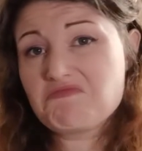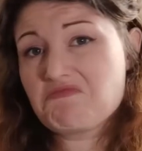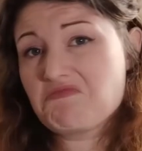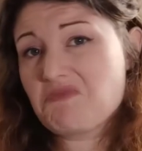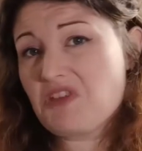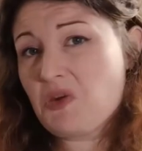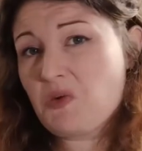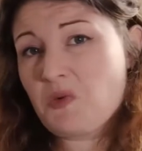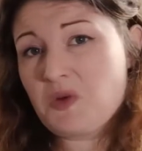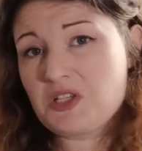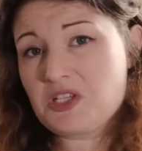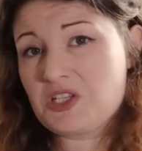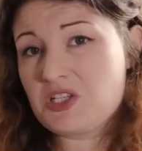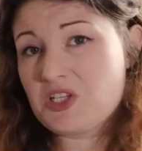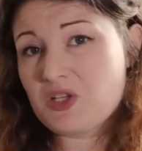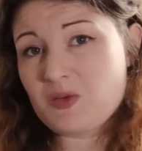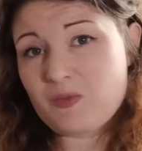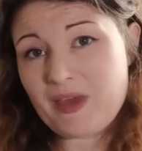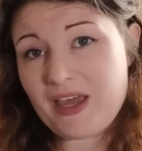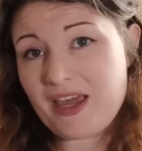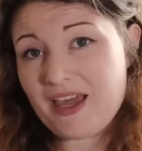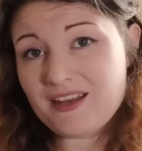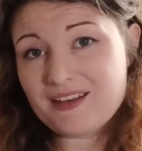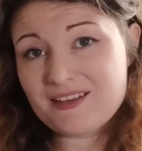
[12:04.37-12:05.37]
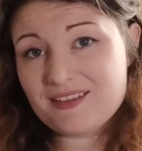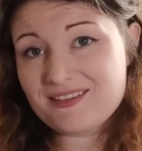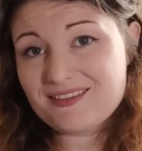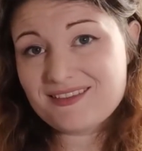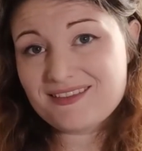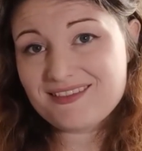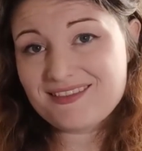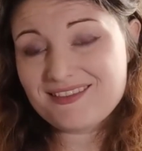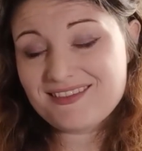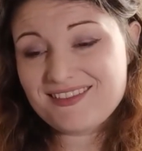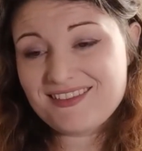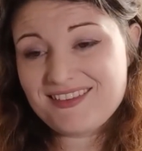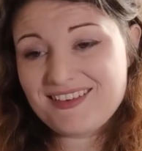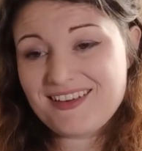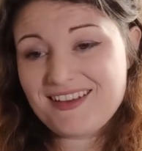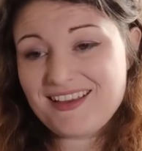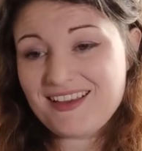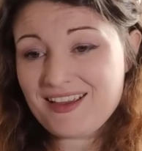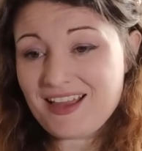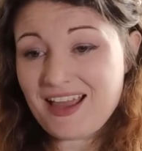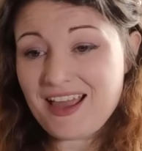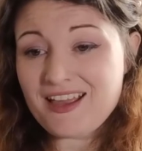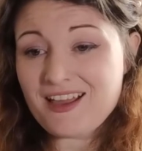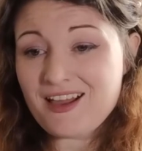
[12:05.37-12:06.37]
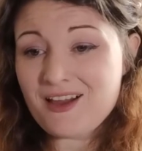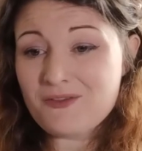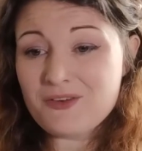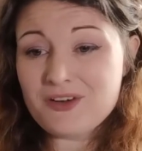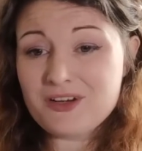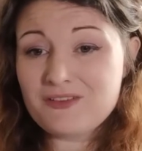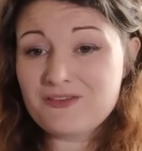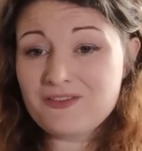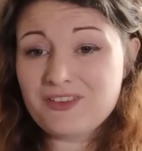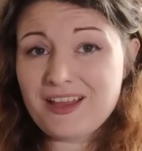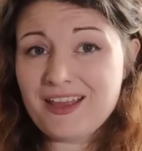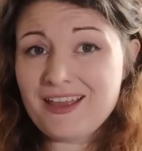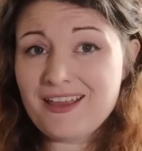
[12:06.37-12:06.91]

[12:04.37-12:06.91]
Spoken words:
it wasn't too bad. I got rid of